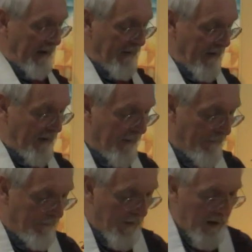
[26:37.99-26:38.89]
He said,
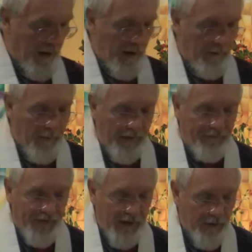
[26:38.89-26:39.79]
my
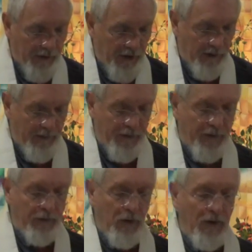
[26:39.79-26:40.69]
fellow humans
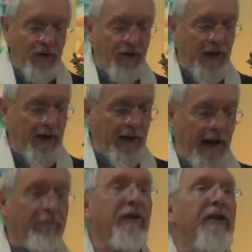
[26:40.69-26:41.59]
do not see that
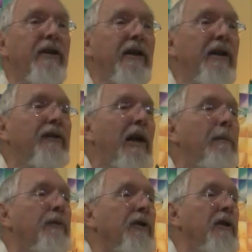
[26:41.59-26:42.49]
everything is
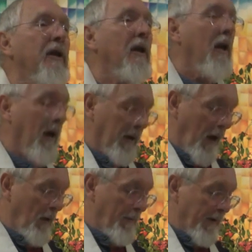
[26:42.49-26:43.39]
empty and
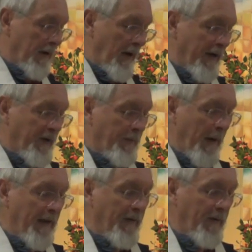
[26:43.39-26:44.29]
open like
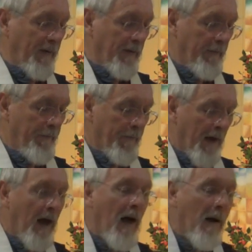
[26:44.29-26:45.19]
space.
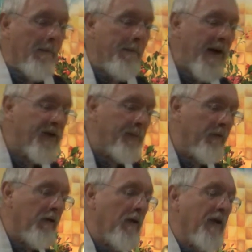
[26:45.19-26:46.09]

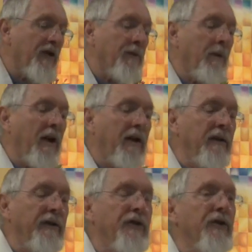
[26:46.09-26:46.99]
Mesmerized by
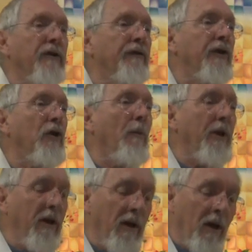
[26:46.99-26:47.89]
conditioned
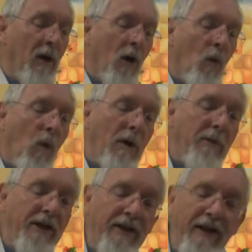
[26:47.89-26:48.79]
phenomena, one
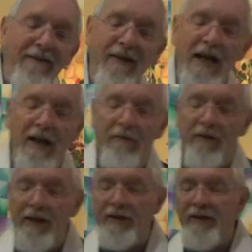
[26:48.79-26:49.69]
minute they are
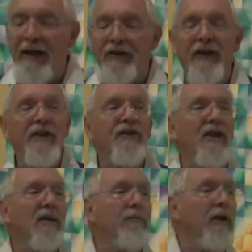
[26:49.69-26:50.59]
angry and the next they are
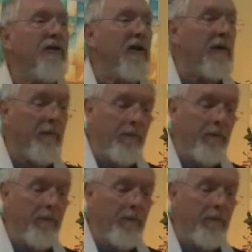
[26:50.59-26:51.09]
celebrating.